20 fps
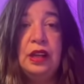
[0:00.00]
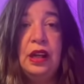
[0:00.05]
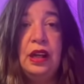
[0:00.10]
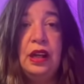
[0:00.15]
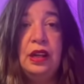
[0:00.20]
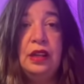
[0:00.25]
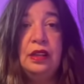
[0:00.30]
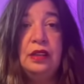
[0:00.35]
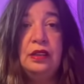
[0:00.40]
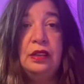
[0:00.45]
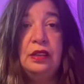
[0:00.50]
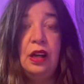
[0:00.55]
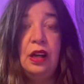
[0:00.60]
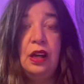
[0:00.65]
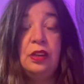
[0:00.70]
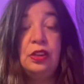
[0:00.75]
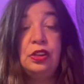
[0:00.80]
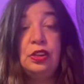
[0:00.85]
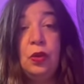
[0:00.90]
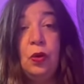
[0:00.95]
And
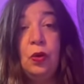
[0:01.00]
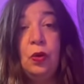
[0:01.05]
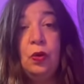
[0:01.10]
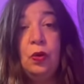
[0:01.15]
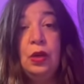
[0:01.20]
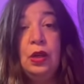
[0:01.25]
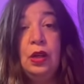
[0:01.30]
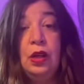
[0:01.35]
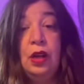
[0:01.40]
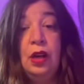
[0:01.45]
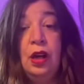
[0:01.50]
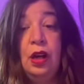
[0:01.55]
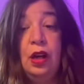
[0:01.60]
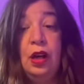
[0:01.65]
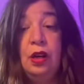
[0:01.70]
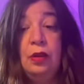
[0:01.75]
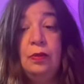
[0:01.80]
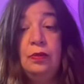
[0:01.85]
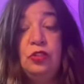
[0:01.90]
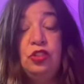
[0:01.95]
so
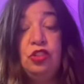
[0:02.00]
uh,